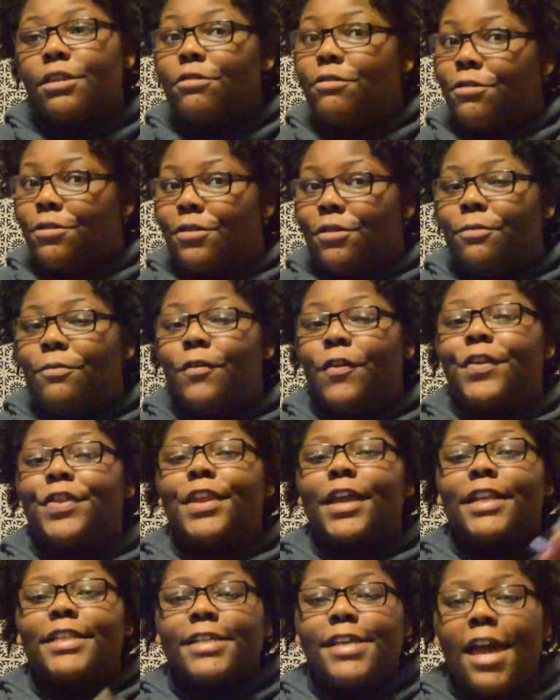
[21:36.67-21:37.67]
You don't want
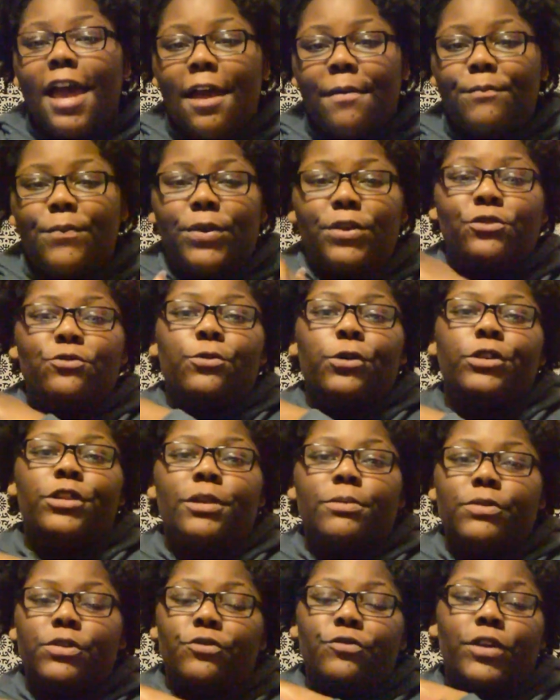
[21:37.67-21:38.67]
that to happen. You want
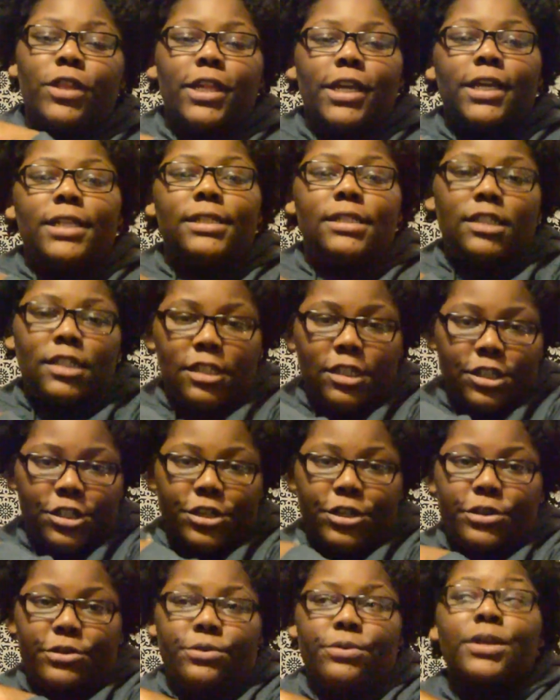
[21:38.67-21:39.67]
them to really consider
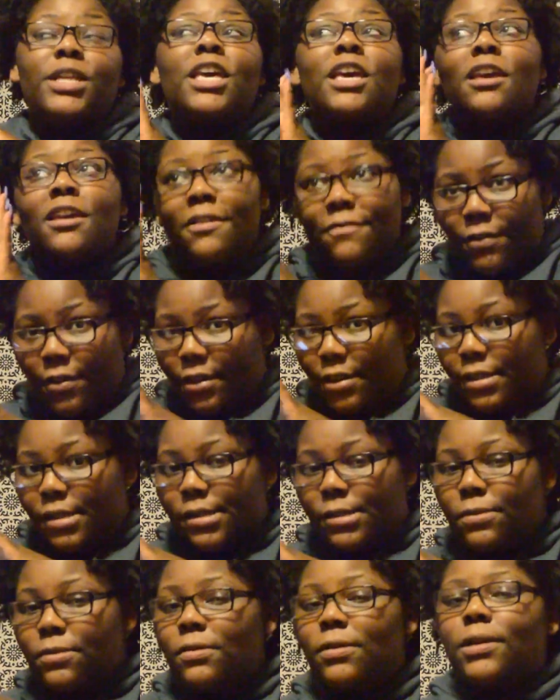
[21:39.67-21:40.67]
you for the
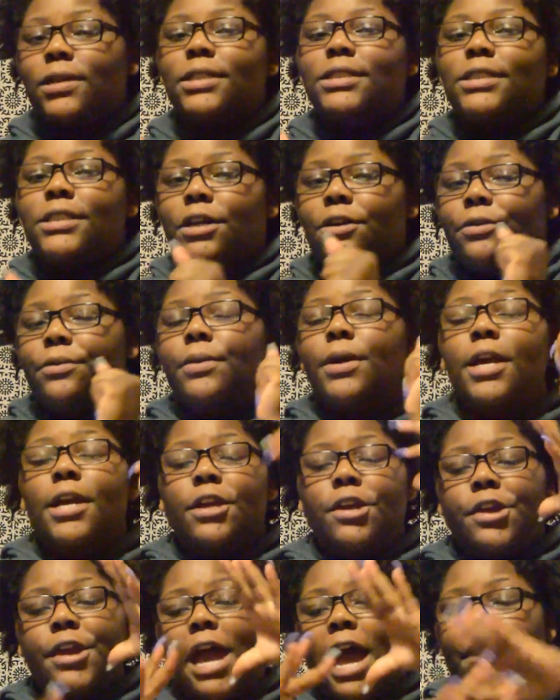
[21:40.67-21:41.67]
school. So
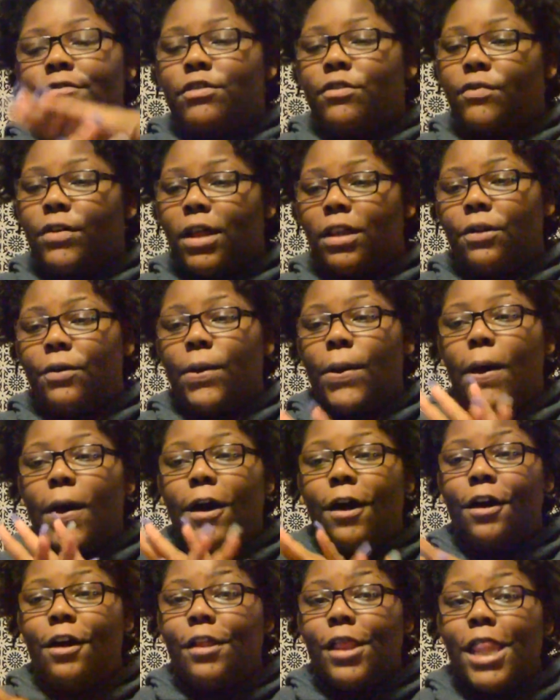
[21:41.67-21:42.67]
you have to follow
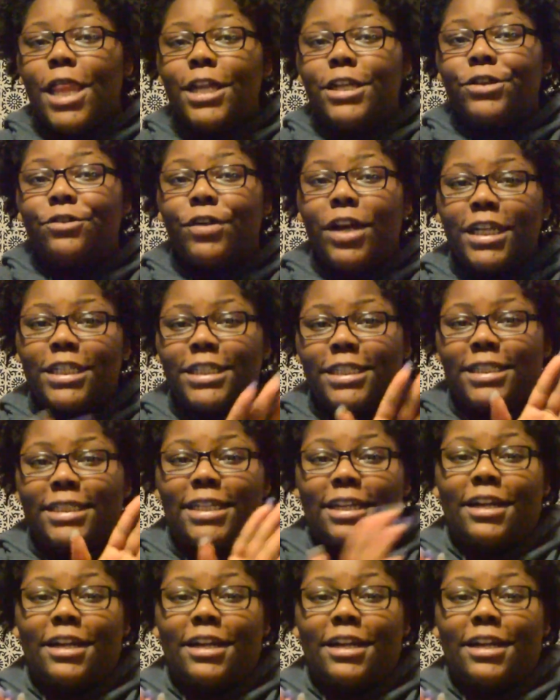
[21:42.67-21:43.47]
all directions.